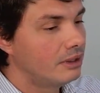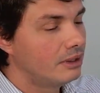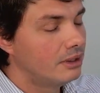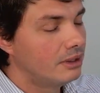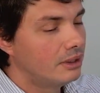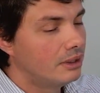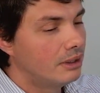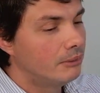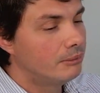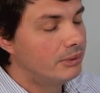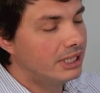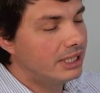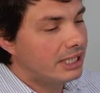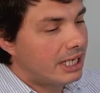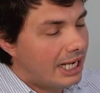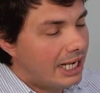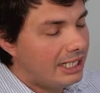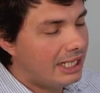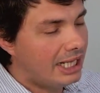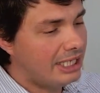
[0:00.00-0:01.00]
But
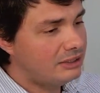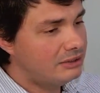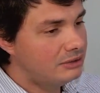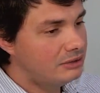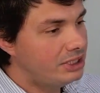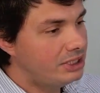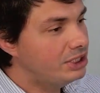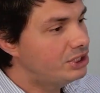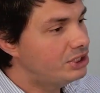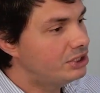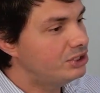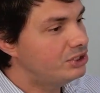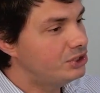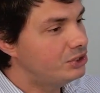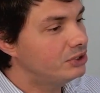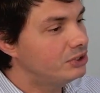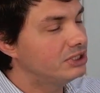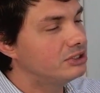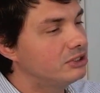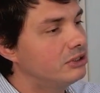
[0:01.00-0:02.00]
I like to teach the
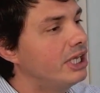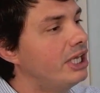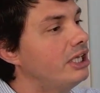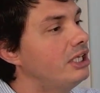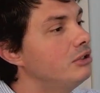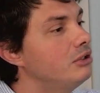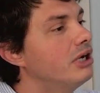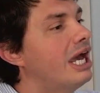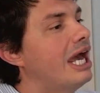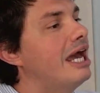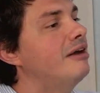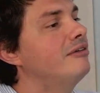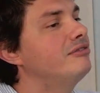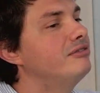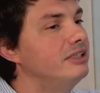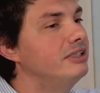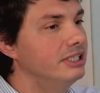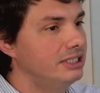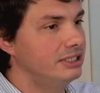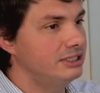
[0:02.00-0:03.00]
students, okay, you have
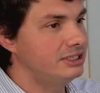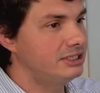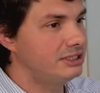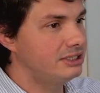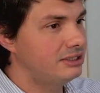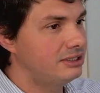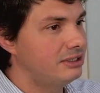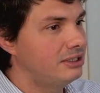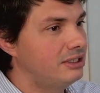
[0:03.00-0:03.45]
this.